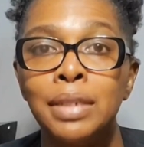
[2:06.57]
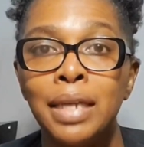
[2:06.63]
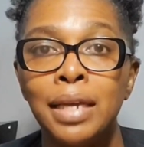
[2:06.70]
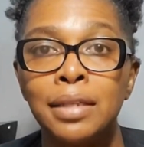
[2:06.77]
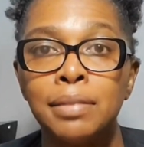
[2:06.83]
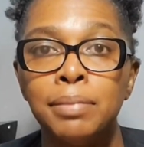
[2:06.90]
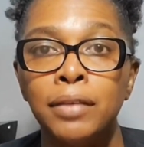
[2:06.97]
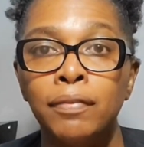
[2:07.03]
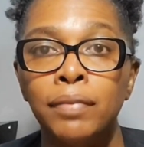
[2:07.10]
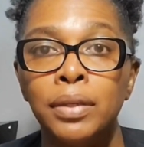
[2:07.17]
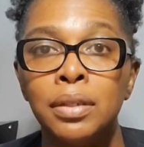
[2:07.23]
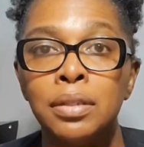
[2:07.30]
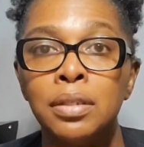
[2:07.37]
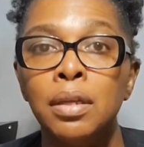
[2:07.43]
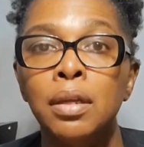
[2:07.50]
tax
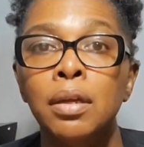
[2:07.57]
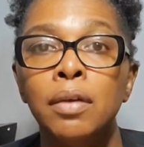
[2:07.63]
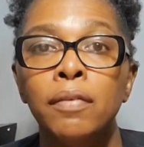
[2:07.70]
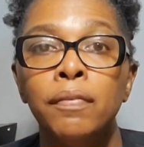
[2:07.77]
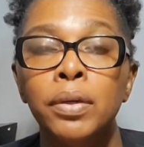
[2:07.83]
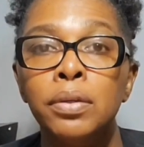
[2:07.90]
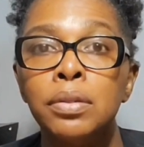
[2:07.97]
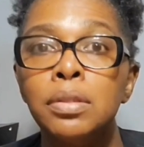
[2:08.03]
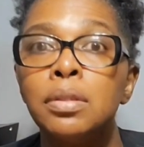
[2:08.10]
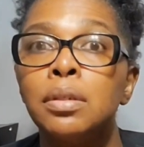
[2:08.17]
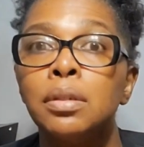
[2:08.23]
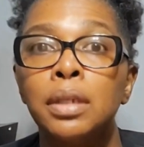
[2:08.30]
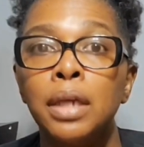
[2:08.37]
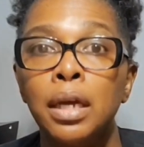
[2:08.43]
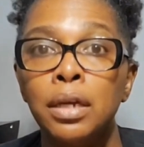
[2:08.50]
benefits. First,
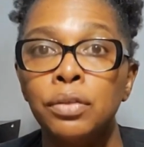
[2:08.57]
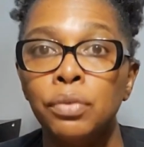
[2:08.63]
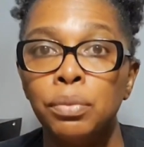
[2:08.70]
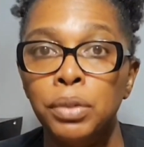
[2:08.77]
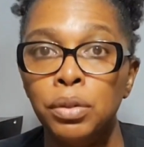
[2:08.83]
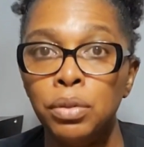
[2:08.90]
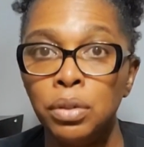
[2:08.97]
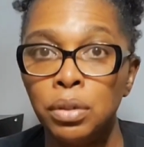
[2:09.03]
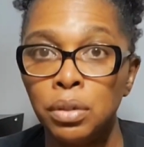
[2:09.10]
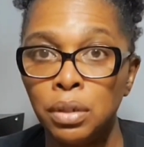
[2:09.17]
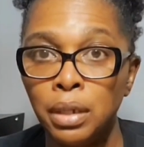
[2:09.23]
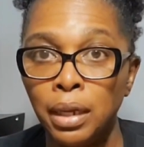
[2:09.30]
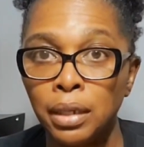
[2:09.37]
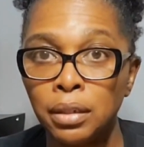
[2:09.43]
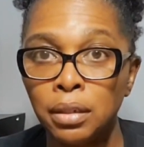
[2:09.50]
the contributions are
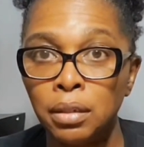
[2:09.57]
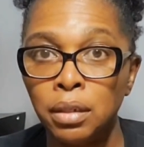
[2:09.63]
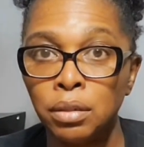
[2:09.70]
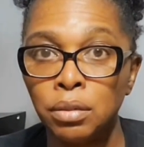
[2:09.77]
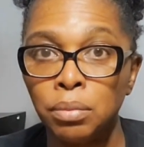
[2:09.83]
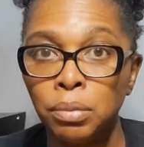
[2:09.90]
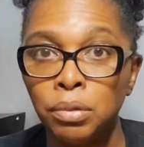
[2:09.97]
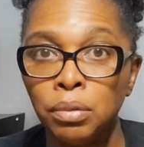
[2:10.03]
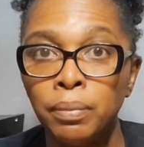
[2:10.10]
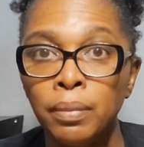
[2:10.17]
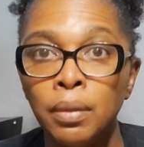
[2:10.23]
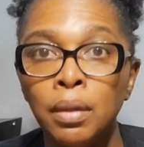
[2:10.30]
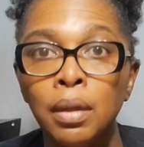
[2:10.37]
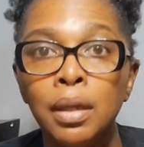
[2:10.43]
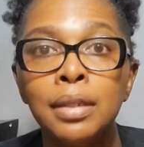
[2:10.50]
tax deductible.
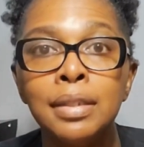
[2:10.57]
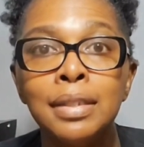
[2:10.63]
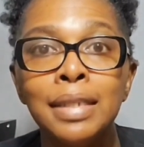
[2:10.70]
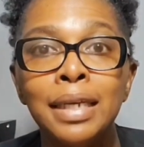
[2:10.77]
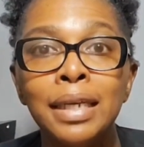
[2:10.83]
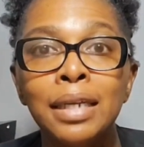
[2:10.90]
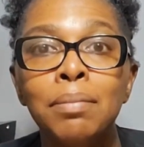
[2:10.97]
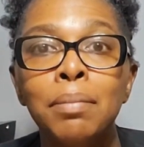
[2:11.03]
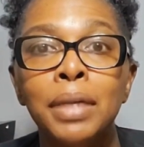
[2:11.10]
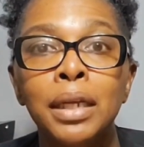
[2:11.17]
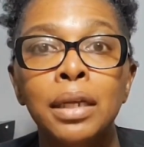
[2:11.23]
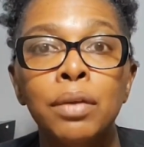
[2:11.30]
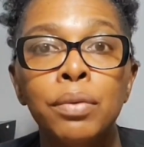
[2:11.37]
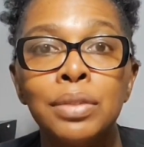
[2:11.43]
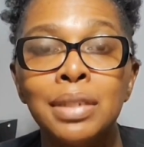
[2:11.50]
Second,
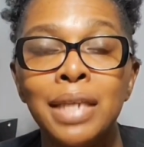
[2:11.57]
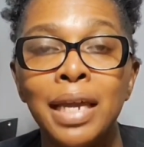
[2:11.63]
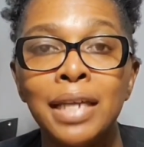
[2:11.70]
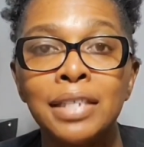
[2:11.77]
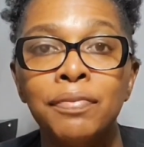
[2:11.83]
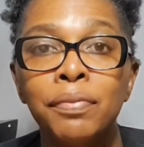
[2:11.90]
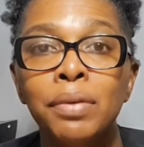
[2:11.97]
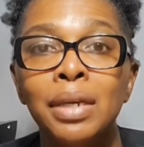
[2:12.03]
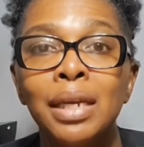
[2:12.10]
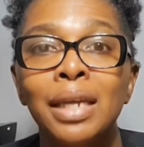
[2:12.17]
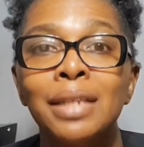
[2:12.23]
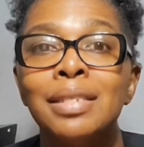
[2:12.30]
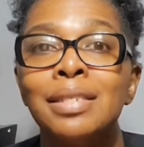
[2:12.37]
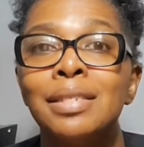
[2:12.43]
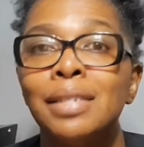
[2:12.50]
money grows tax-free
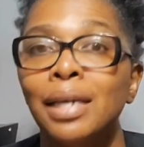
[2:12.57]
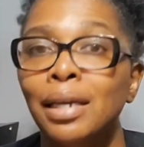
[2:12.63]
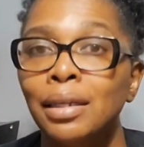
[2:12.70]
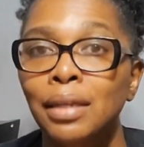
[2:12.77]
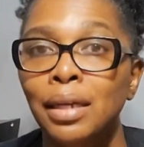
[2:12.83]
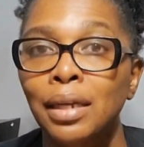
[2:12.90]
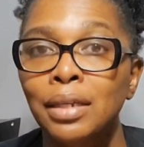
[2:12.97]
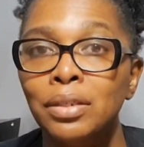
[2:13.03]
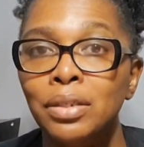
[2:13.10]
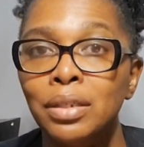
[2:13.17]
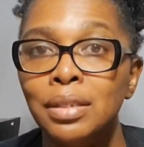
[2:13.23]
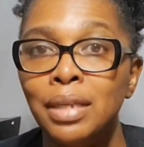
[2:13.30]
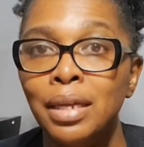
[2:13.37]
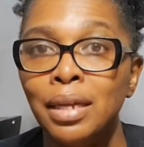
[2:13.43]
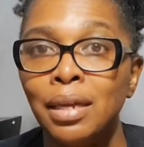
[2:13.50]
inside the
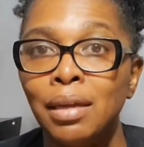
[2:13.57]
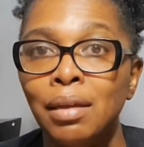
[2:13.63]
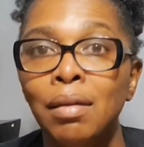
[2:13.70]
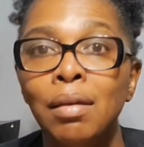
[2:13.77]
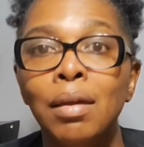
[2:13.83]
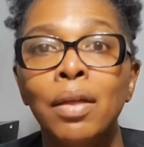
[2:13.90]
HSA.